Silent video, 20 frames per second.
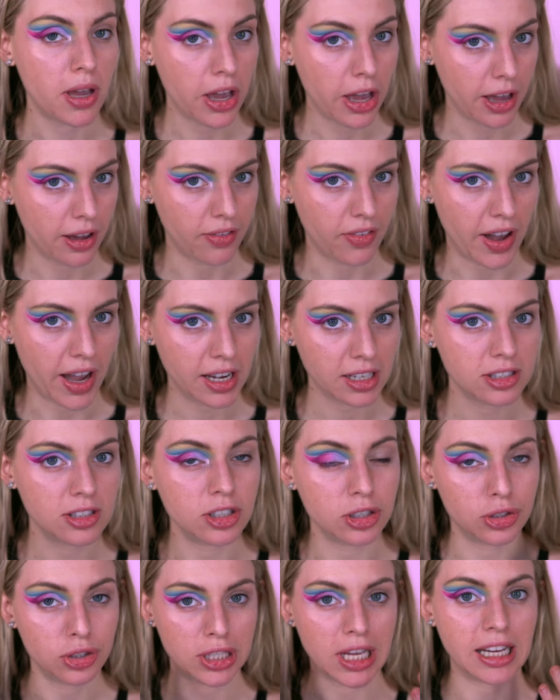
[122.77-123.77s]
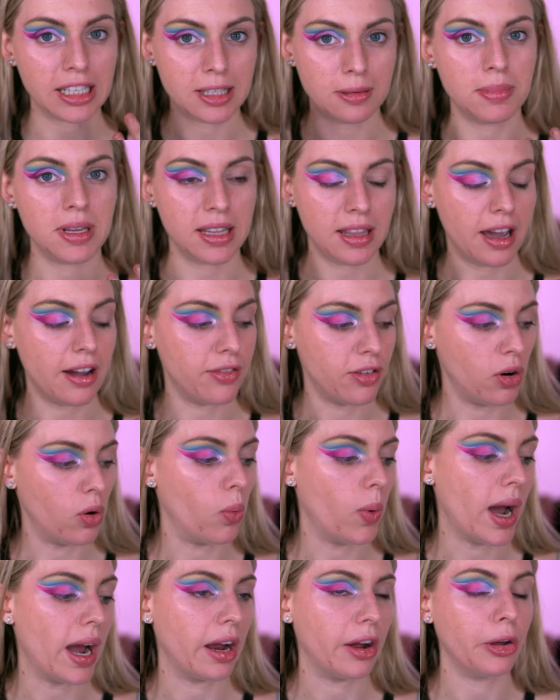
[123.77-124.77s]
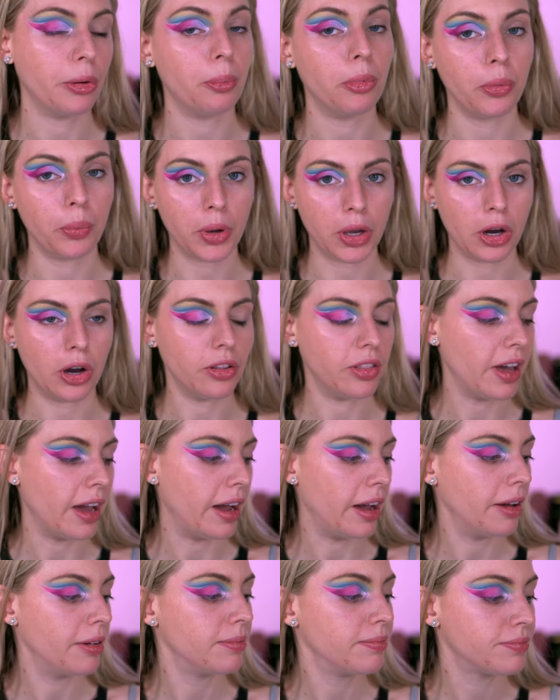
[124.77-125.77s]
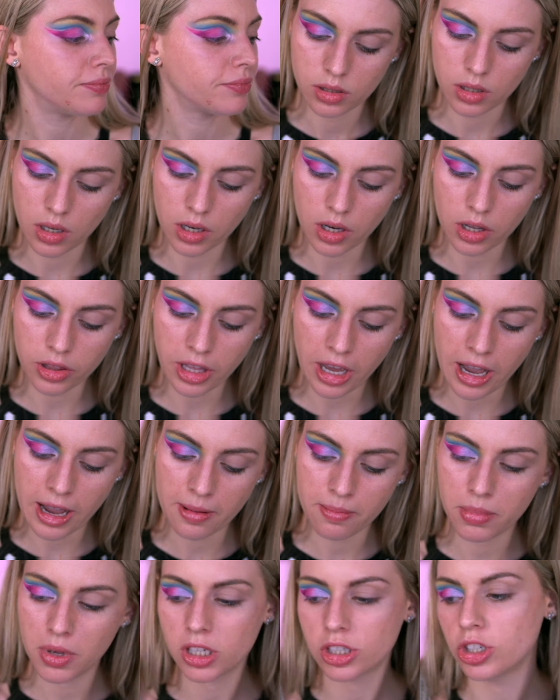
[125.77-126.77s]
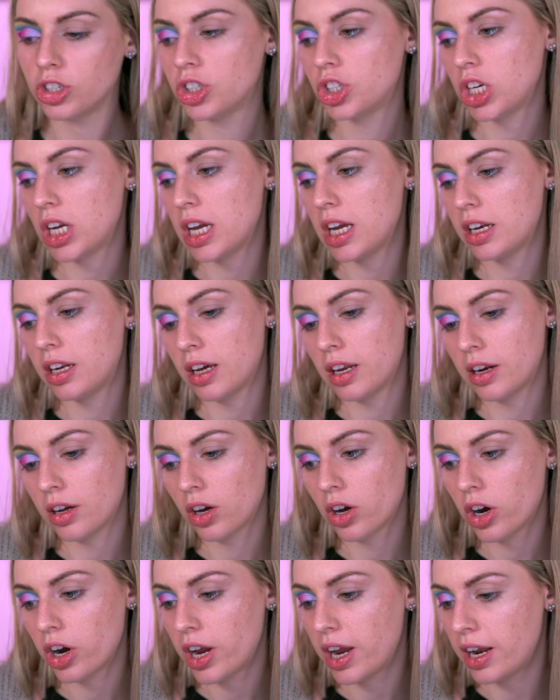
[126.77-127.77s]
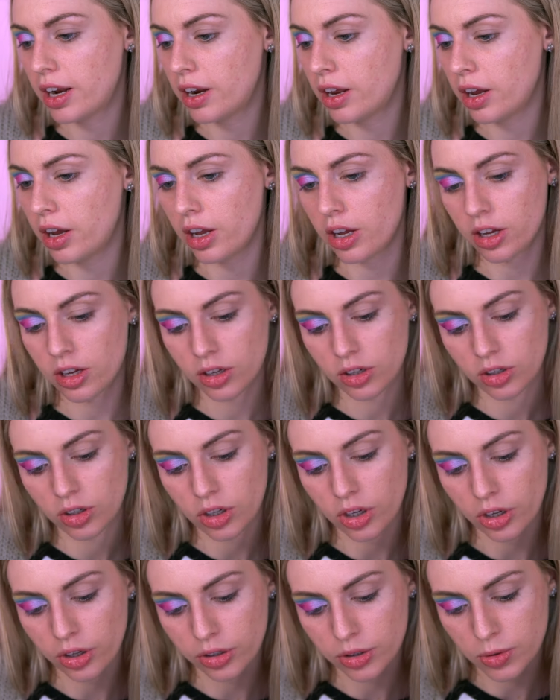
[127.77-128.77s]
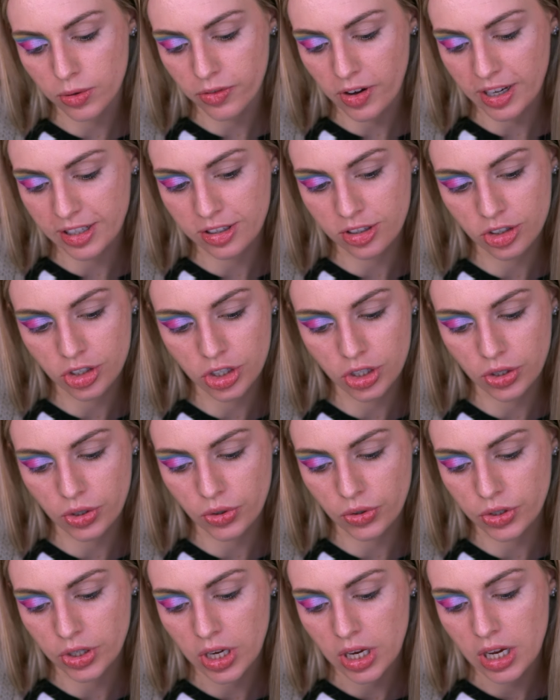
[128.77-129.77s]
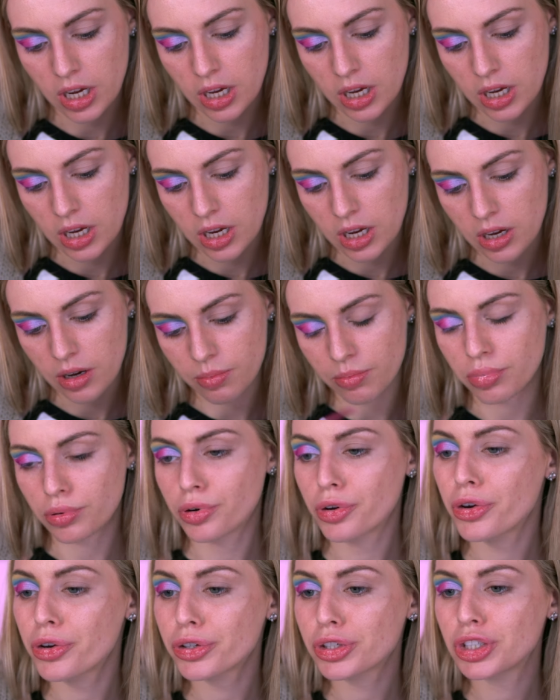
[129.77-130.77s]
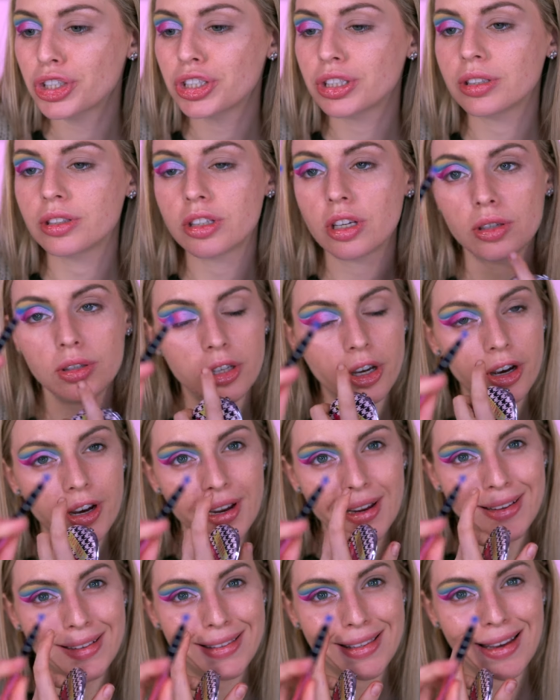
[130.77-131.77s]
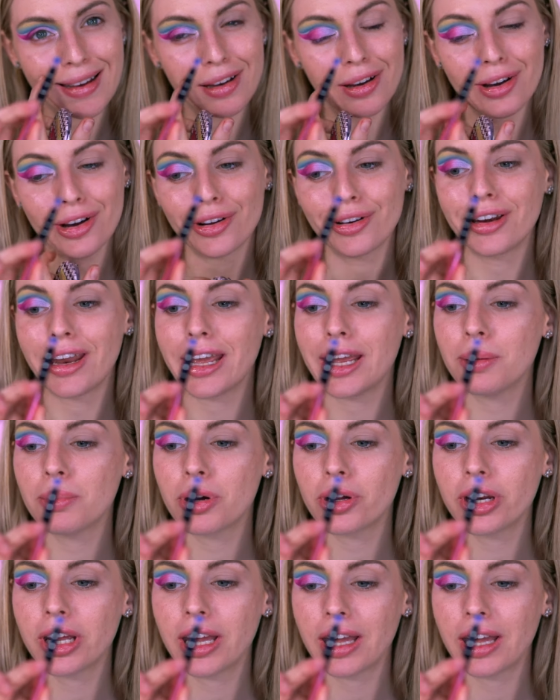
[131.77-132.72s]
perfect, so you just had to be there for a while, but we got there. So I got that Ambition shade and I got it in a Girls With Attitude brush. So sorry it hasn't got a name on